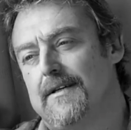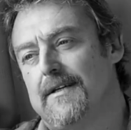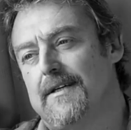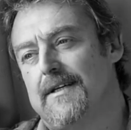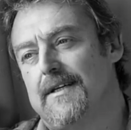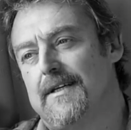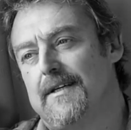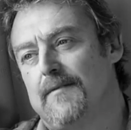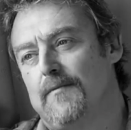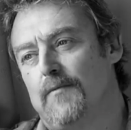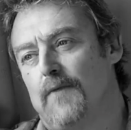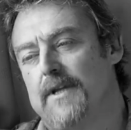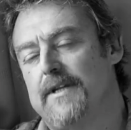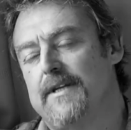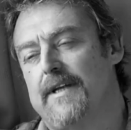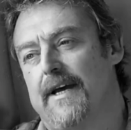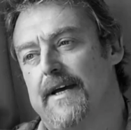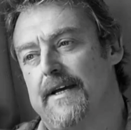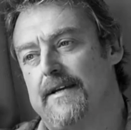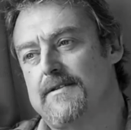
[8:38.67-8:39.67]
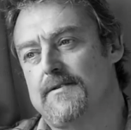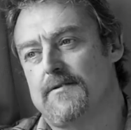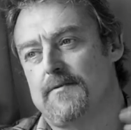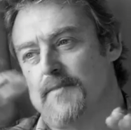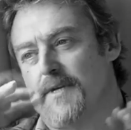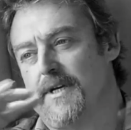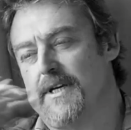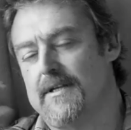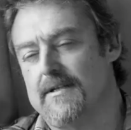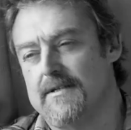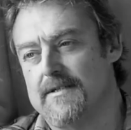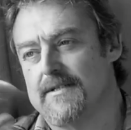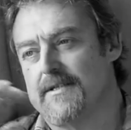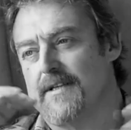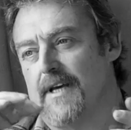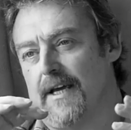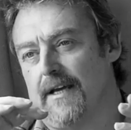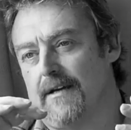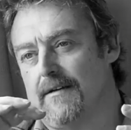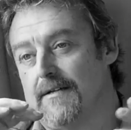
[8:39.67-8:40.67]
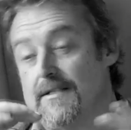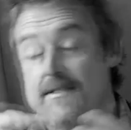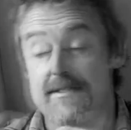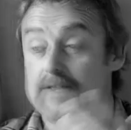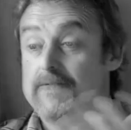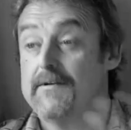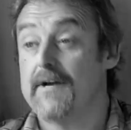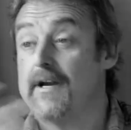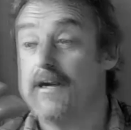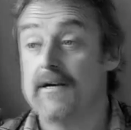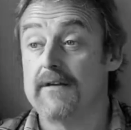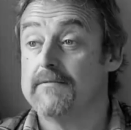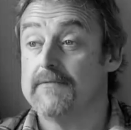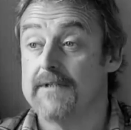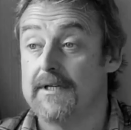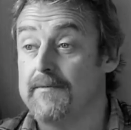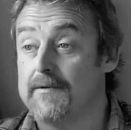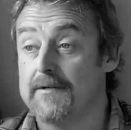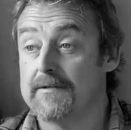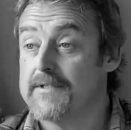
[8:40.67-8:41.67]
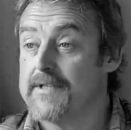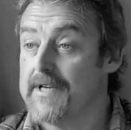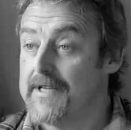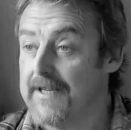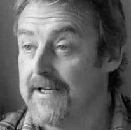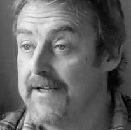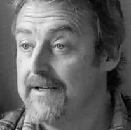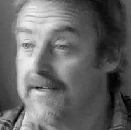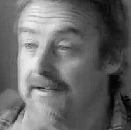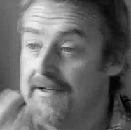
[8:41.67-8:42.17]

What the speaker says: One day sort of beginners thing, and it's still going on. Did one on Saturday,